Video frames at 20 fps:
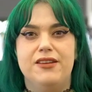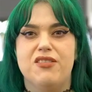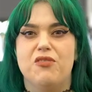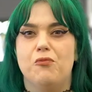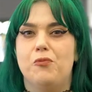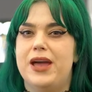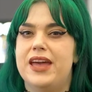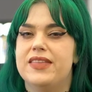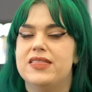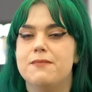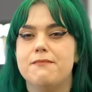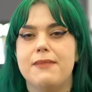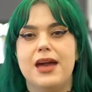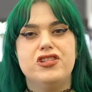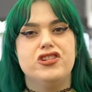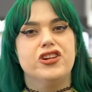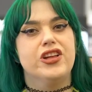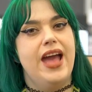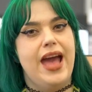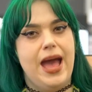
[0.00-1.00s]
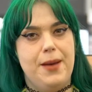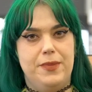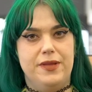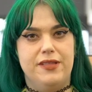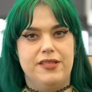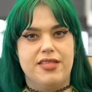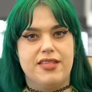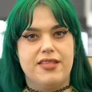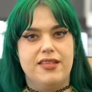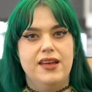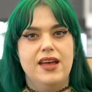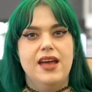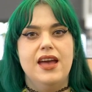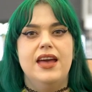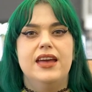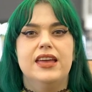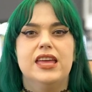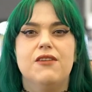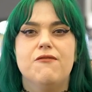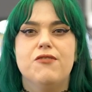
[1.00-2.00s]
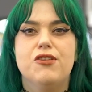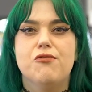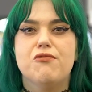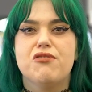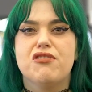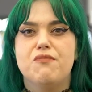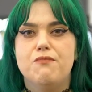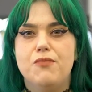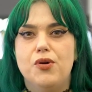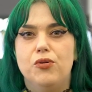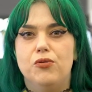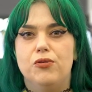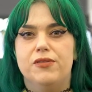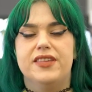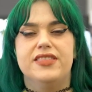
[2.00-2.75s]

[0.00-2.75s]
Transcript: is where the magic happens. It gives you smooth,